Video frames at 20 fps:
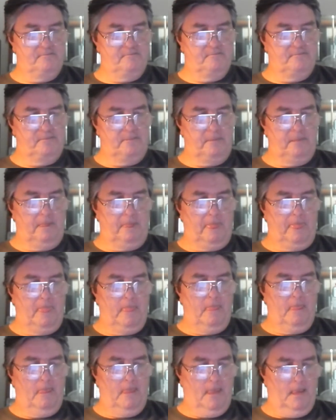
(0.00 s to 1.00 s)

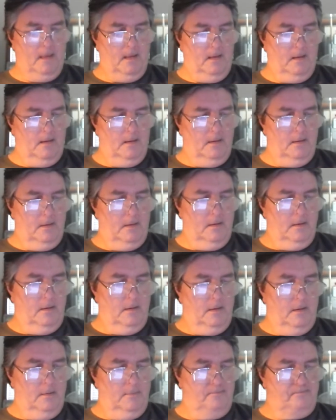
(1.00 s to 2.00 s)

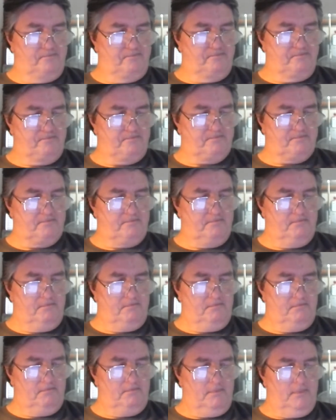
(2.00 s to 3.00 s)

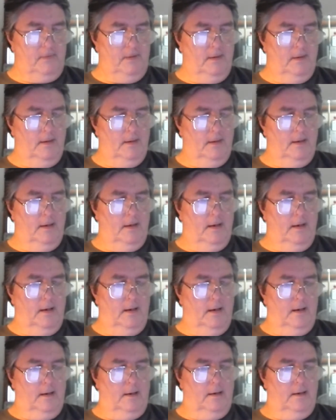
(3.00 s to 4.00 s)
(no one is talking)